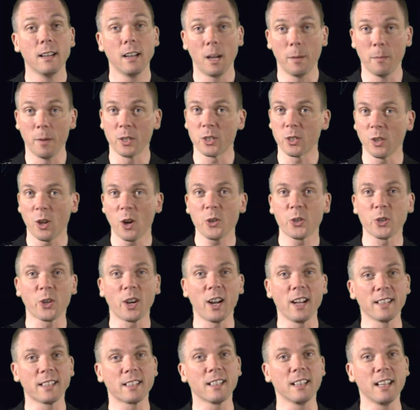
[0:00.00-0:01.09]
a much larger
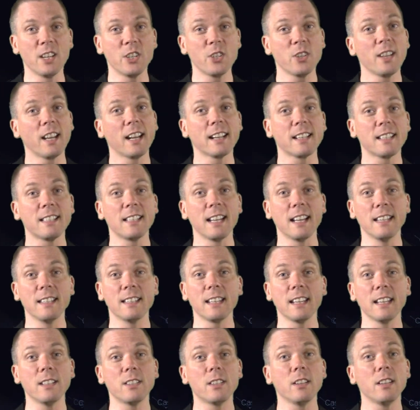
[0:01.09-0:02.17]
constellation that extends
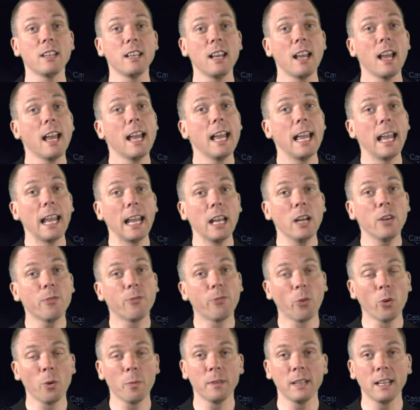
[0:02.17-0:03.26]
into the
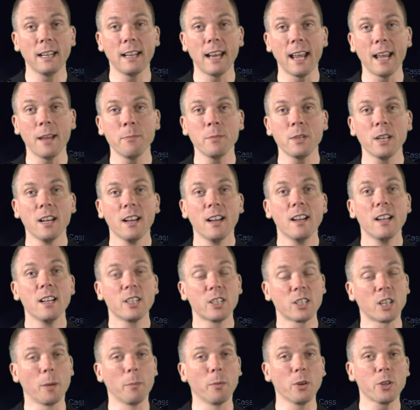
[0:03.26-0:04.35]
informally named
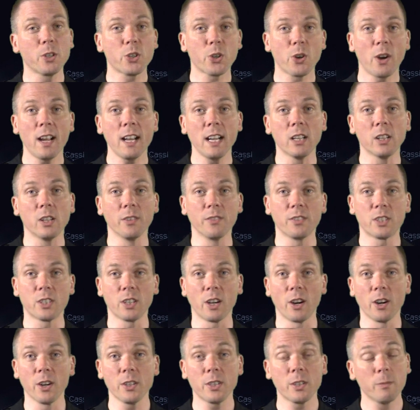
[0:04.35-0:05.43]
Summer Triangle of
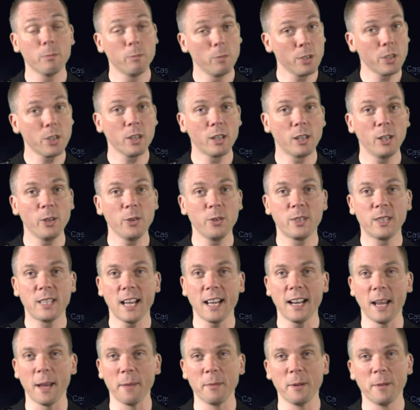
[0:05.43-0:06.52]
stars, which includes
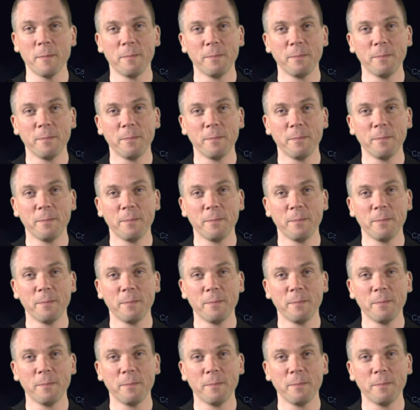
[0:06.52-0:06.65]
Deneb.